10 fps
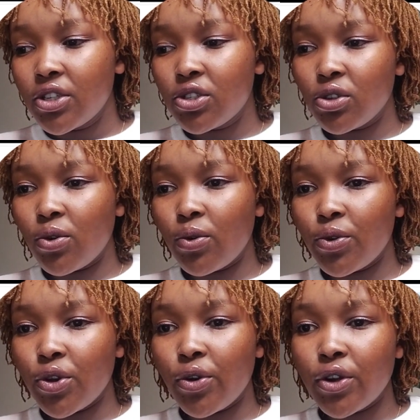
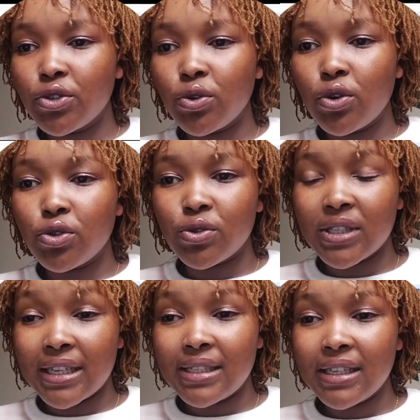So you're going to go to
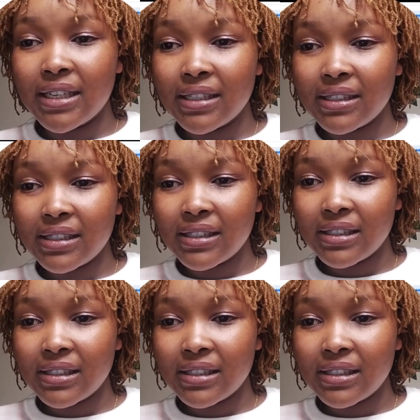settings,